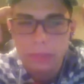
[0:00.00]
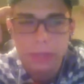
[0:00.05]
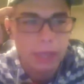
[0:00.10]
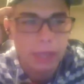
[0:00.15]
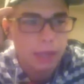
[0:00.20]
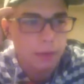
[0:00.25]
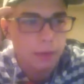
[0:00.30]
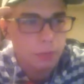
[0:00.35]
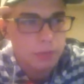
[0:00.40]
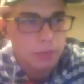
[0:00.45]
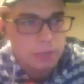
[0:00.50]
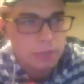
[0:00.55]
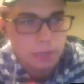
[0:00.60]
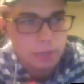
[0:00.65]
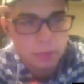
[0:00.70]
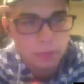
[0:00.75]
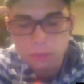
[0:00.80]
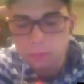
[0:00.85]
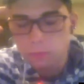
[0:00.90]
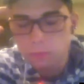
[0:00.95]
really it
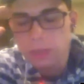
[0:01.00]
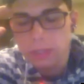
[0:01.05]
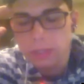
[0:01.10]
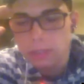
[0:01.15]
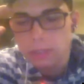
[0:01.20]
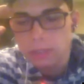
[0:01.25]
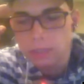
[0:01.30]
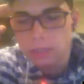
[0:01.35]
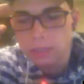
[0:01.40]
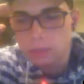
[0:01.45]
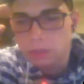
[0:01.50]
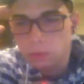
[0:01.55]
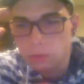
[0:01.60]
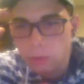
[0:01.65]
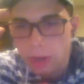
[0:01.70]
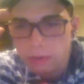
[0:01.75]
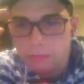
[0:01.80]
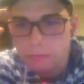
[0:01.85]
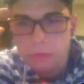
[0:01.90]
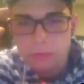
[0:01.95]
was really
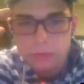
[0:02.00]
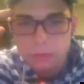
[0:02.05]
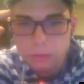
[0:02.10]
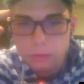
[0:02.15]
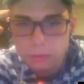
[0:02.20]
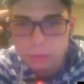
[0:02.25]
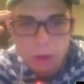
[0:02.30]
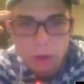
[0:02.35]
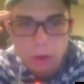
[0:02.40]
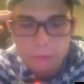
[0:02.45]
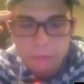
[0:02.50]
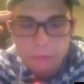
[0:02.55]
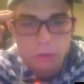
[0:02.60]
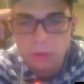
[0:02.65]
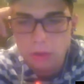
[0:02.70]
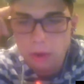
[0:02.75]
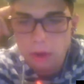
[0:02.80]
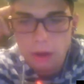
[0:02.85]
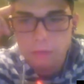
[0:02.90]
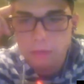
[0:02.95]
dreadful. It was an
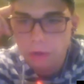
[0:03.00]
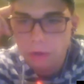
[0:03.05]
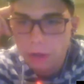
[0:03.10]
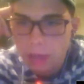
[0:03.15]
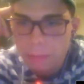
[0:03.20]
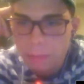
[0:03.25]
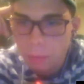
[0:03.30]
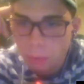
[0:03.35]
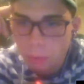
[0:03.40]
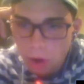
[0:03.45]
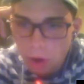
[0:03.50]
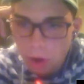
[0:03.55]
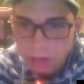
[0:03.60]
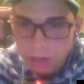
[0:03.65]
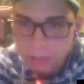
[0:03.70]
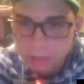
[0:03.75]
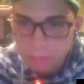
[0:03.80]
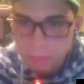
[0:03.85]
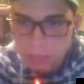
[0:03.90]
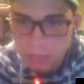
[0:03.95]
awful game to
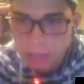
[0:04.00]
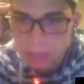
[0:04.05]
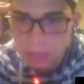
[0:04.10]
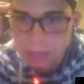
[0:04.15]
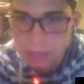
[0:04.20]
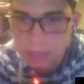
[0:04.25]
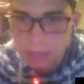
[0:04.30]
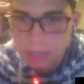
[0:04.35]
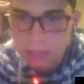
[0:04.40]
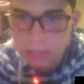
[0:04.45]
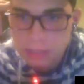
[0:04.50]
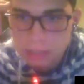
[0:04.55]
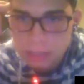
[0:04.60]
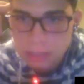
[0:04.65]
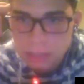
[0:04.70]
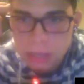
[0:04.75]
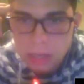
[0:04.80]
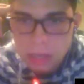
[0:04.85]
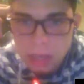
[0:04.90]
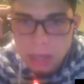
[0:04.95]
watch because
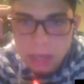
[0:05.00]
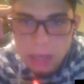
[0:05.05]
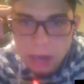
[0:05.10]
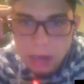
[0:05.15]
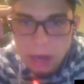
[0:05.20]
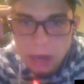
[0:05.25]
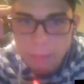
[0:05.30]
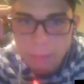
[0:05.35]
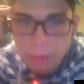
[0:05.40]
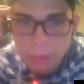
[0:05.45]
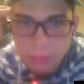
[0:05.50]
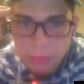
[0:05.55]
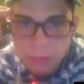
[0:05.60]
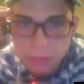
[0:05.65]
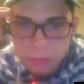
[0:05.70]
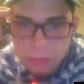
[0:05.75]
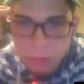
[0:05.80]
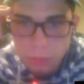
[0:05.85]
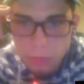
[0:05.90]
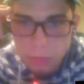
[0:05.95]
it
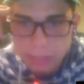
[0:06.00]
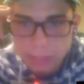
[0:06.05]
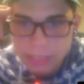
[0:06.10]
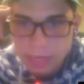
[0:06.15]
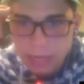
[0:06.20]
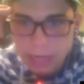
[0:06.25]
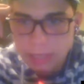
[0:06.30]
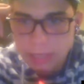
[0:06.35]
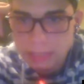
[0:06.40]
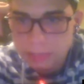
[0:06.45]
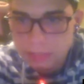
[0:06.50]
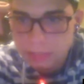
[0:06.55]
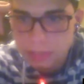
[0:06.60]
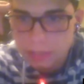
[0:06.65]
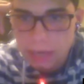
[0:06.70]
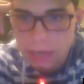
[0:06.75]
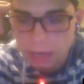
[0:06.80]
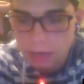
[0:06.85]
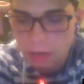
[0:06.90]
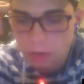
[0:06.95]
was just one side
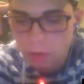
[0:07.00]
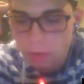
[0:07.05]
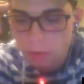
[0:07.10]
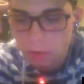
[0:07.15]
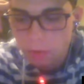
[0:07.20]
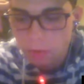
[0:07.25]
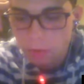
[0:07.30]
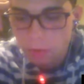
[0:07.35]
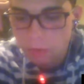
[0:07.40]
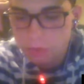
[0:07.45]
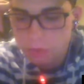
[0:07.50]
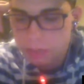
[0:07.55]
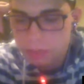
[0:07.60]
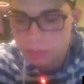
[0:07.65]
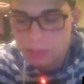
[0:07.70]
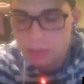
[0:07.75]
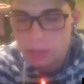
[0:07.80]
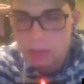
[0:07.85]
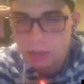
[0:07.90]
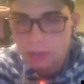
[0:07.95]
nicking goals at
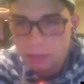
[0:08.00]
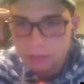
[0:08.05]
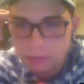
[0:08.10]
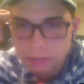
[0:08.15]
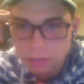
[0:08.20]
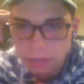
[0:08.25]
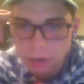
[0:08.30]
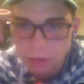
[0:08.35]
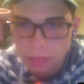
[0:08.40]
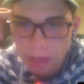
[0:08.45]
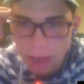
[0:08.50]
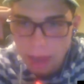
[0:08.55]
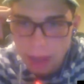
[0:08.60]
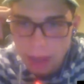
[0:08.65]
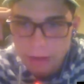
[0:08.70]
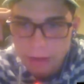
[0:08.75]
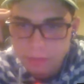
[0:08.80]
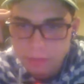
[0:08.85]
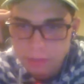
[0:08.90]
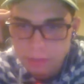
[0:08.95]
the start of the
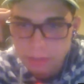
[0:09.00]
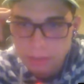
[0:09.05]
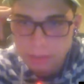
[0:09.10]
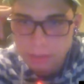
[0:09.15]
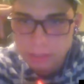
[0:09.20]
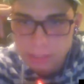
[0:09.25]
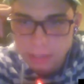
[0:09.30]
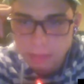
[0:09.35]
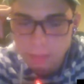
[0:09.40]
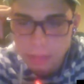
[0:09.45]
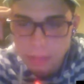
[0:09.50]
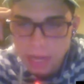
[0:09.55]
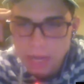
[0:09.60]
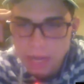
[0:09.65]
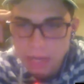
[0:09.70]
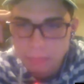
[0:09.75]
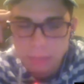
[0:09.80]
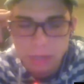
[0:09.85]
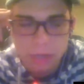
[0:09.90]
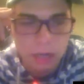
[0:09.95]
halves and then sitting
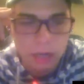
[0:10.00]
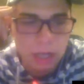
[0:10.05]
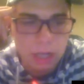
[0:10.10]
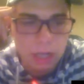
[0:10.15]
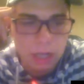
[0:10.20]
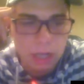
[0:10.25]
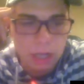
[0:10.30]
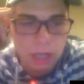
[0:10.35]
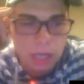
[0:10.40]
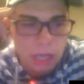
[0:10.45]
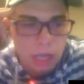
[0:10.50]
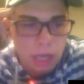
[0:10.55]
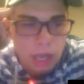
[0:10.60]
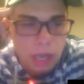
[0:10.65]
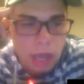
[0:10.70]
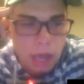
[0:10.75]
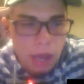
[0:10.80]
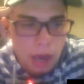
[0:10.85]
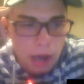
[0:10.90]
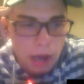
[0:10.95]
back. But
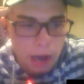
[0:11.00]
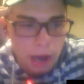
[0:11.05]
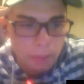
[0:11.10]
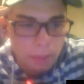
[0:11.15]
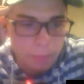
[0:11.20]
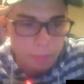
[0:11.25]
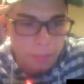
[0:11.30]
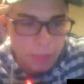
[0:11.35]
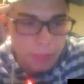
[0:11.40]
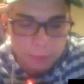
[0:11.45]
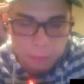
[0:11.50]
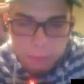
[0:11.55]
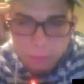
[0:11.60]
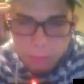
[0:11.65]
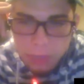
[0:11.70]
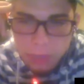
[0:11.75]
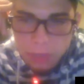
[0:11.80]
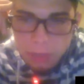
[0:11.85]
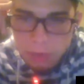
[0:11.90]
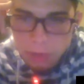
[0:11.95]
that's
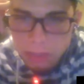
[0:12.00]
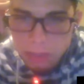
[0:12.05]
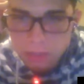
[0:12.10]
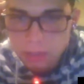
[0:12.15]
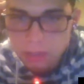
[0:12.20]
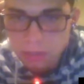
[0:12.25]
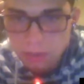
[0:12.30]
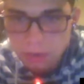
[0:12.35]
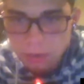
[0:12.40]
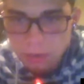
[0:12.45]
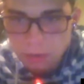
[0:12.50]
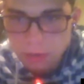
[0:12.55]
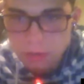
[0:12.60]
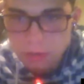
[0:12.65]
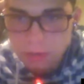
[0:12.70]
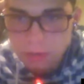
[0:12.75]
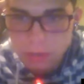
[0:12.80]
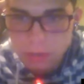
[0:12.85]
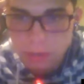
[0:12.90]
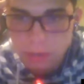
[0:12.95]
what Mourinho gets you.
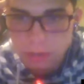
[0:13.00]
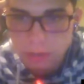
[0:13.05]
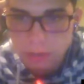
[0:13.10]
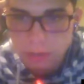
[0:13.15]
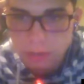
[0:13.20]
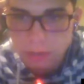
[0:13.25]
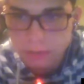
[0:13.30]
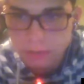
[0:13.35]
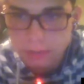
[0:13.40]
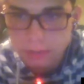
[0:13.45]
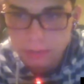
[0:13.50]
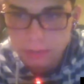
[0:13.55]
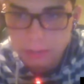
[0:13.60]
So